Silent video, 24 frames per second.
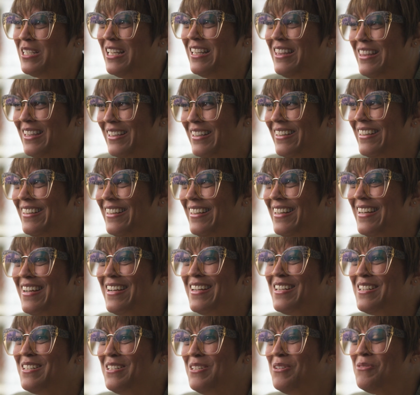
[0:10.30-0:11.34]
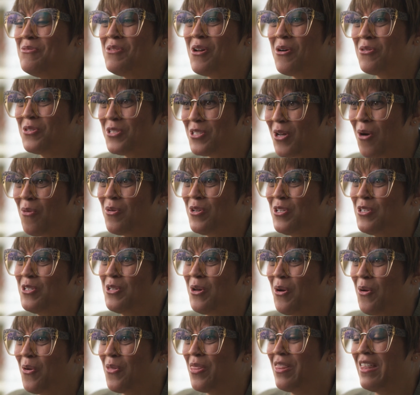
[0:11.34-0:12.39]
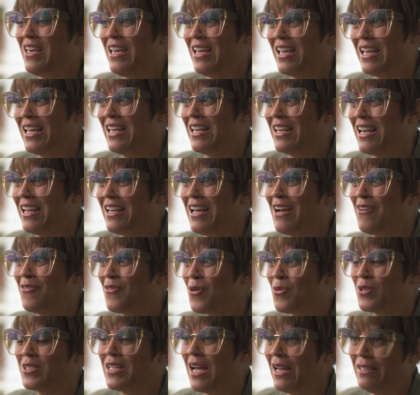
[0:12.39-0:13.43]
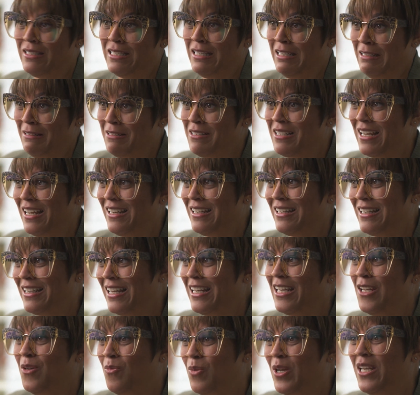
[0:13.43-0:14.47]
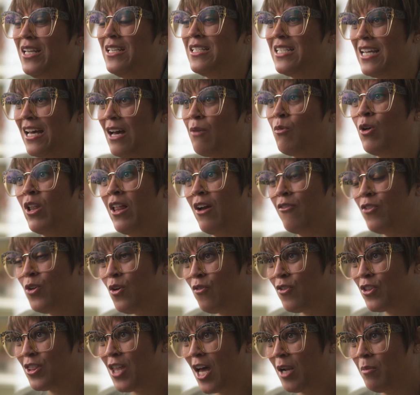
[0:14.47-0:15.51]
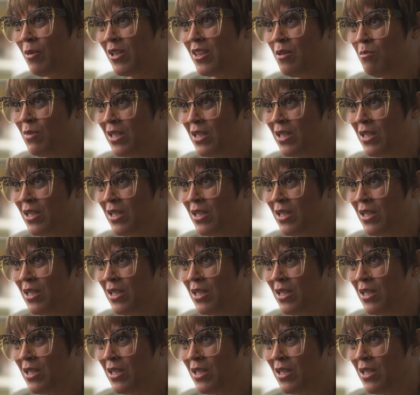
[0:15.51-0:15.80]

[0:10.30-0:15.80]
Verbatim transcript: did the, do you know so and so thing? And of course I didn't. And then he went into, well, have you ever thought about the